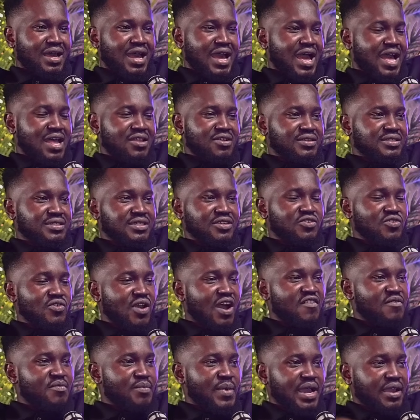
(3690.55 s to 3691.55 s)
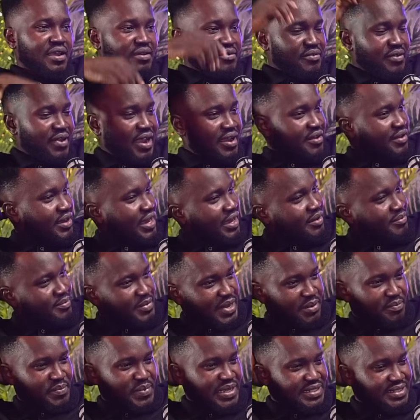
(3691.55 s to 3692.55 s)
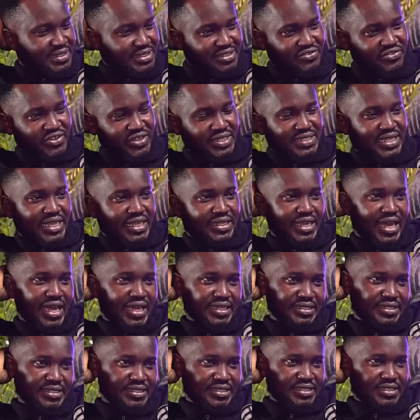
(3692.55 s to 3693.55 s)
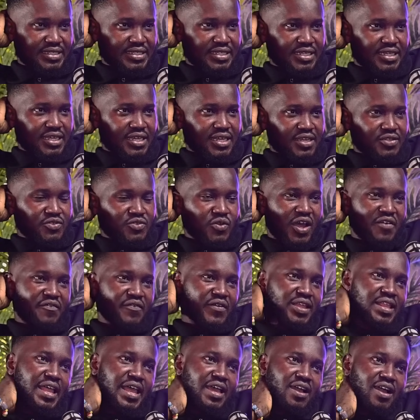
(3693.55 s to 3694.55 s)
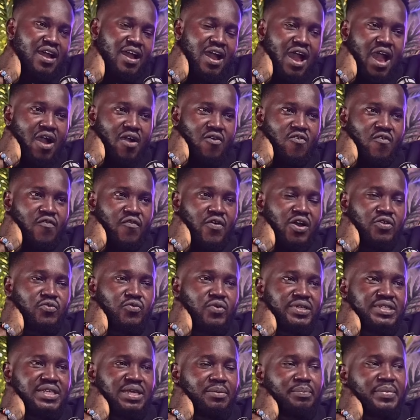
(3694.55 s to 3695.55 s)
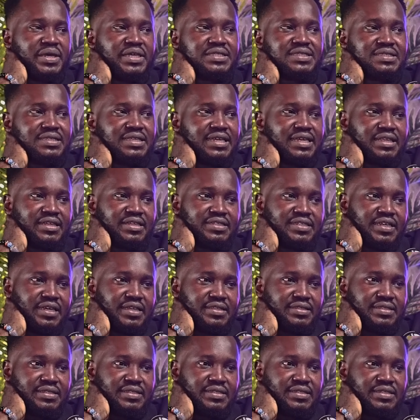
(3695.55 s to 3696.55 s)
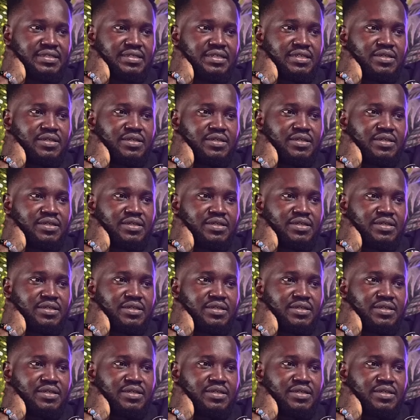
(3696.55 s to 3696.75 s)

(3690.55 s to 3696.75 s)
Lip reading: I don't think you have my best interest at heart. So I felt like Akufo-Addo was a bit negligent.